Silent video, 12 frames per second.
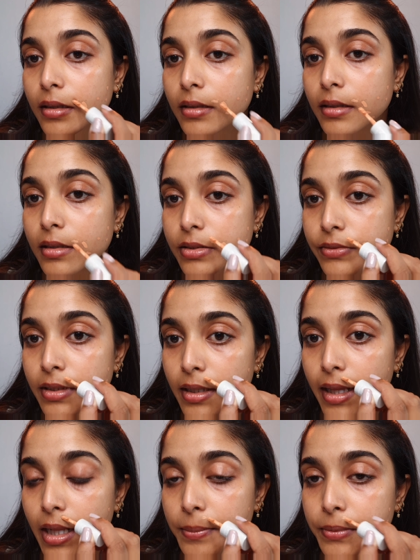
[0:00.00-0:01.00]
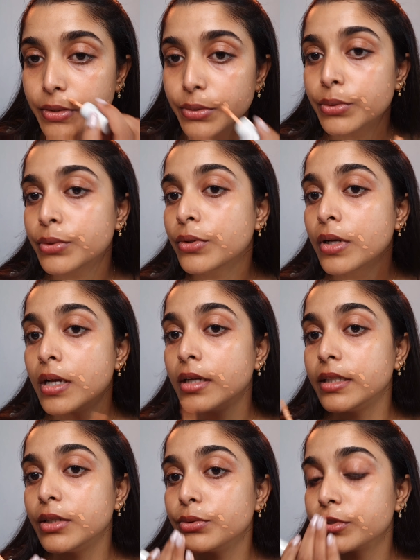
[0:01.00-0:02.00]
This will help to
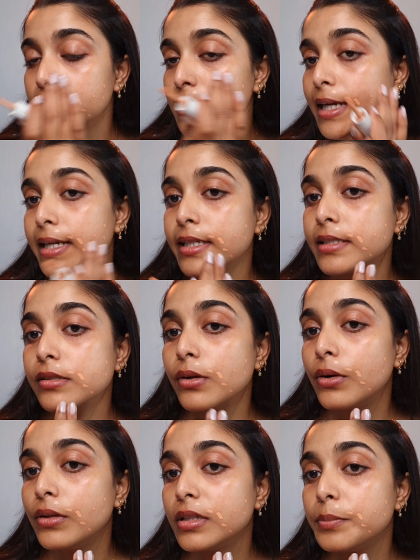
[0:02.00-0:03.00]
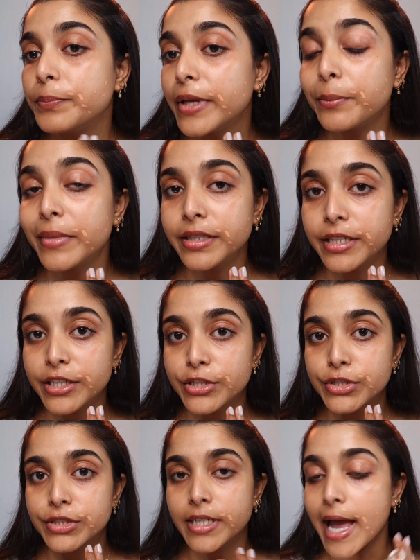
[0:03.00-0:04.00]
neutralize all the
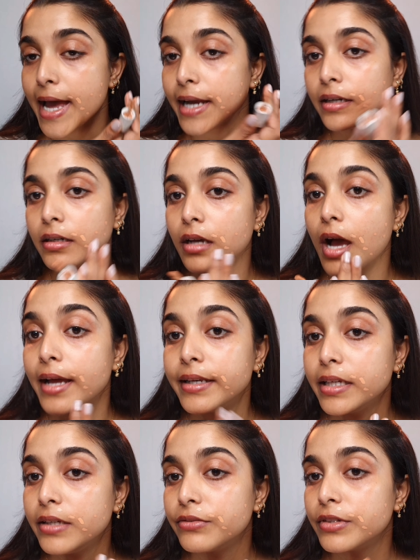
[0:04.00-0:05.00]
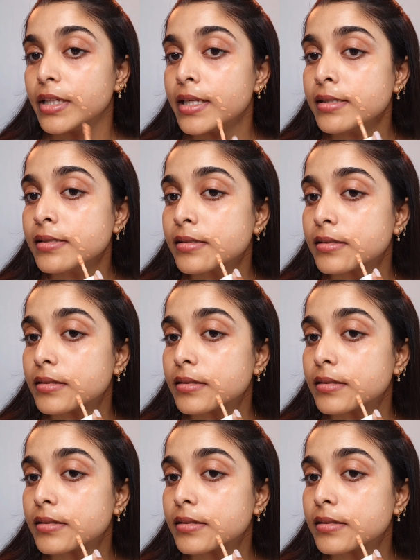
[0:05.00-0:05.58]
pigmentation and unevenness.